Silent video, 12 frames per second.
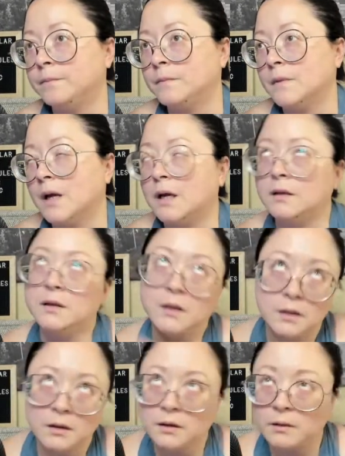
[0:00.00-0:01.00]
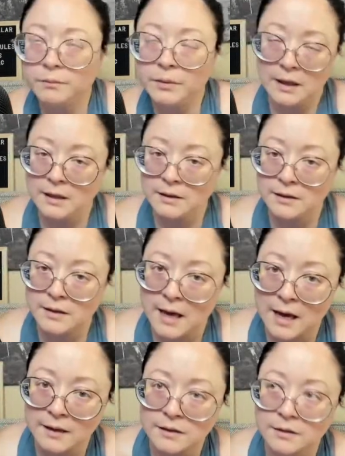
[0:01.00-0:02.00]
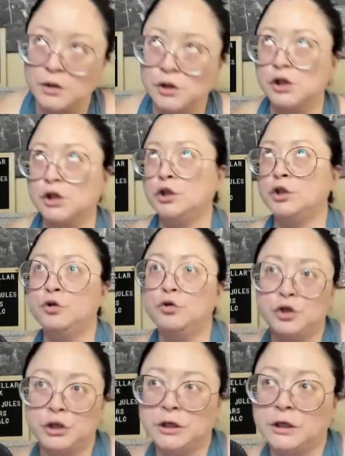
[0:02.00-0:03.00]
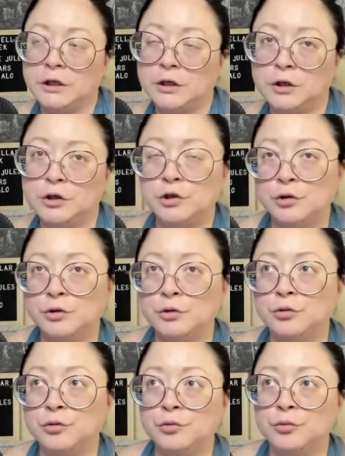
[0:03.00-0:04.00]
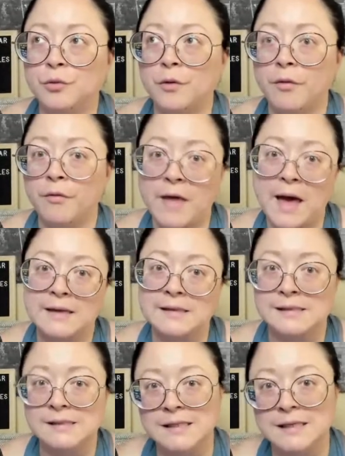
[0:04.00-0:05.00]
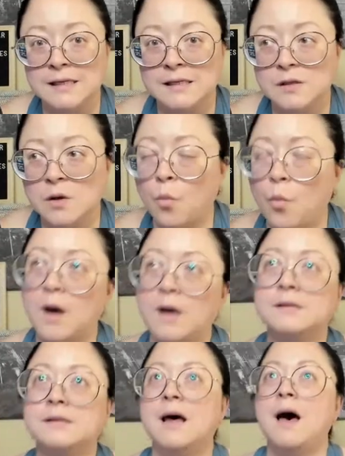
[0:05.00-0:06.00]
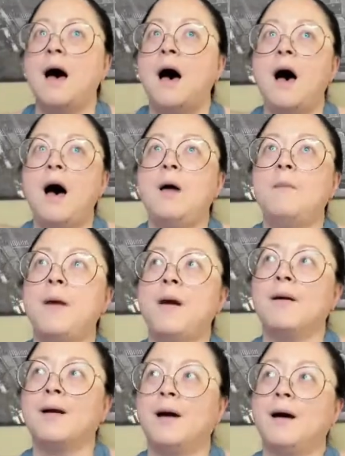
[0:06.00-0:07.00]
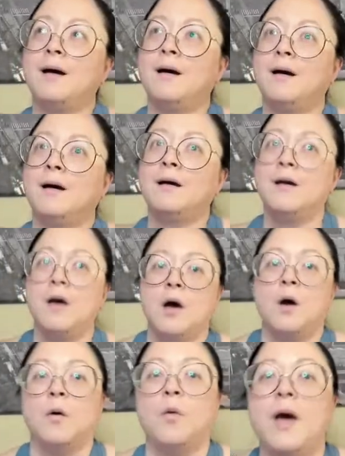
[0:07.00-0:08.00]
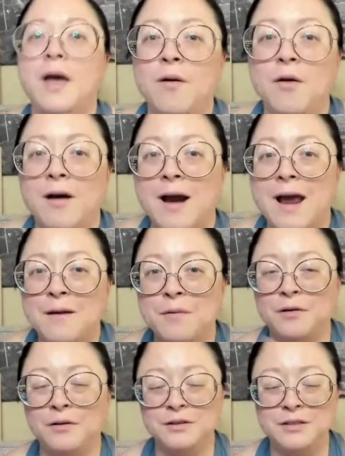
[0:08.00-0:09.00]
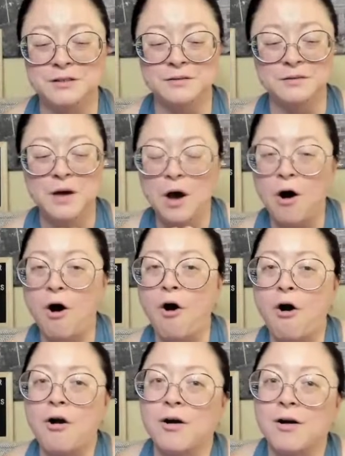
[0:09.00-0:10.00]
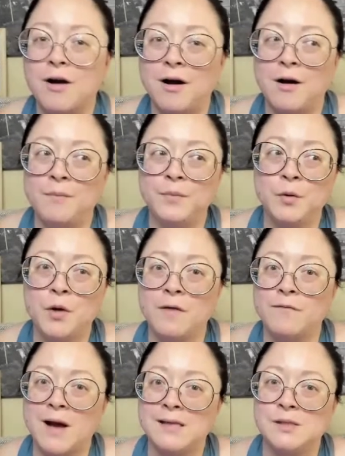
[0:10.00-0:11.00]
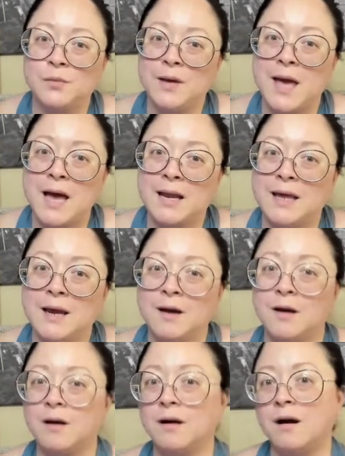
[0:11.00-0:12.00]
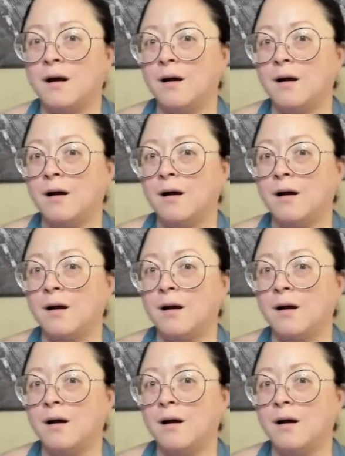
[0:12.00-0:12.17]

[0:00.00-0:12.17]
a little peek into that. The solution to that disease was America. We were able to, our grapevines that we had here